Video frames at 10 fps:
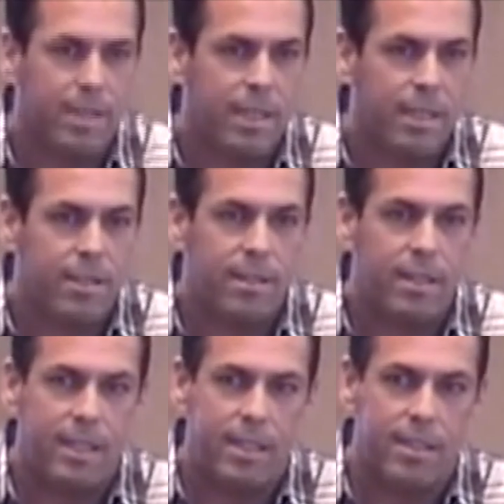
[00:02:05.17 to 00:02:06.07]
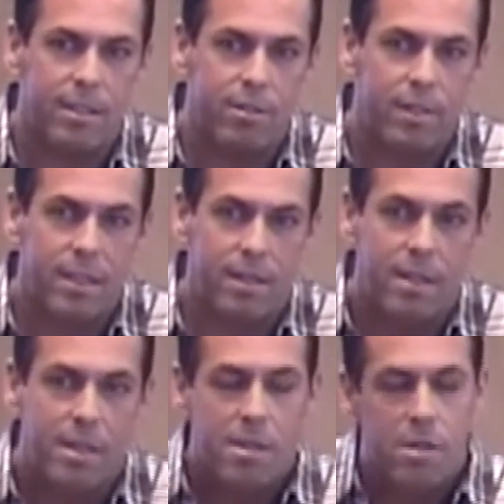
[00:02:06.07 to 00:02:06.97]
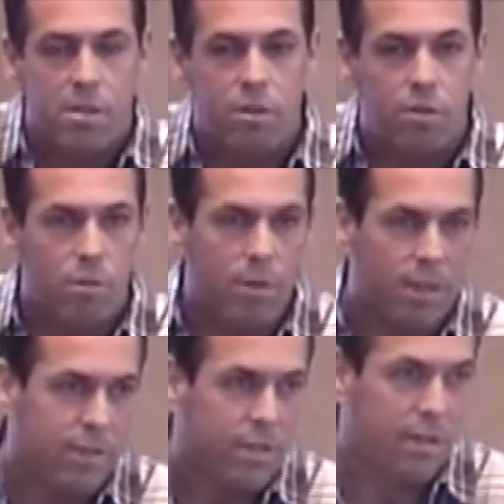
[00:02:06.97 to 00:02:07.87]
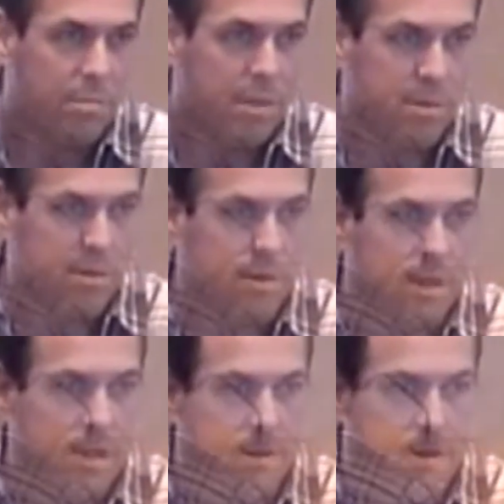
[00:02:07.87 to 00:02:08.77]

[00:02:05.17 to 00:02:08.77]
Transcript: got an idea to try and do what I saw other people doing.